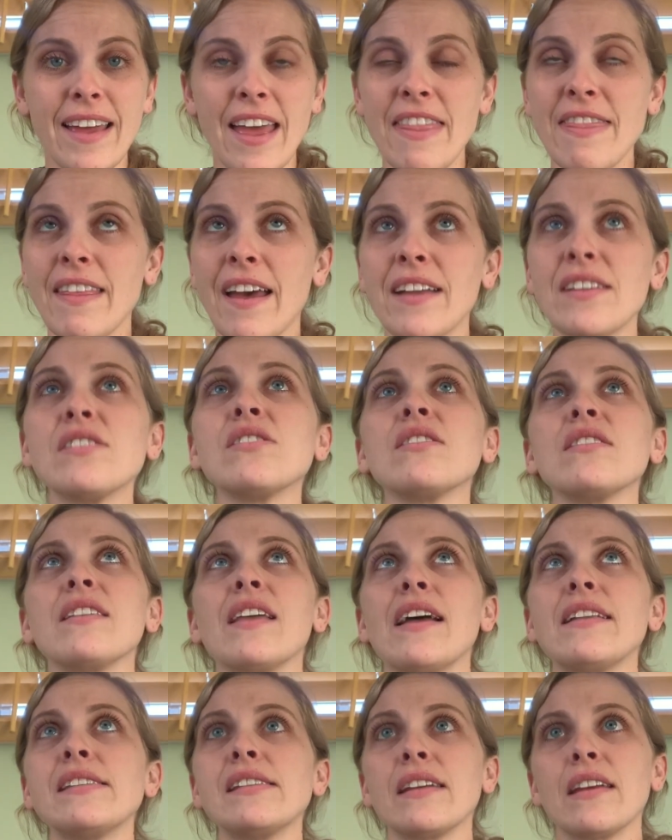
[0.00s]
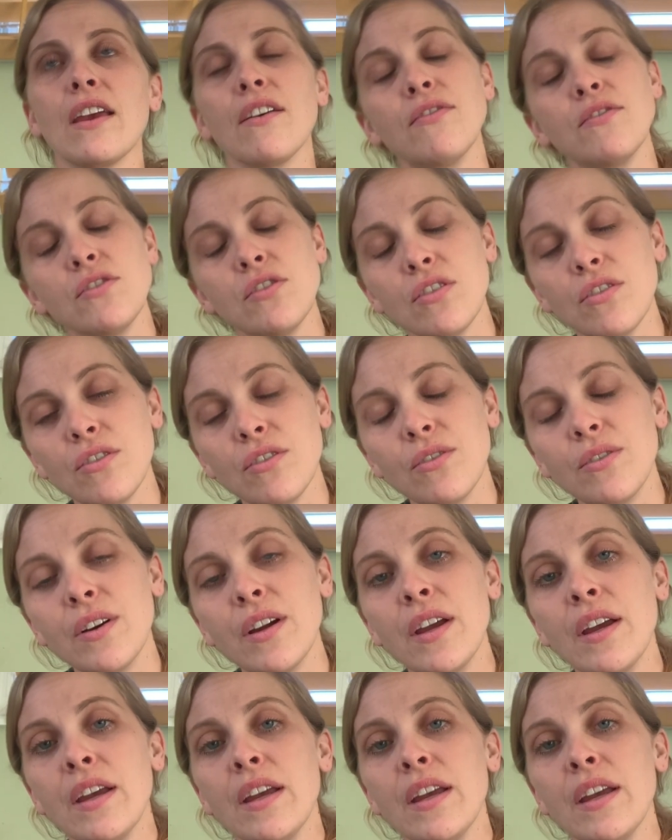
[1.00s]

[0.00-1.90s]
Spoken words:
And that's a gift too,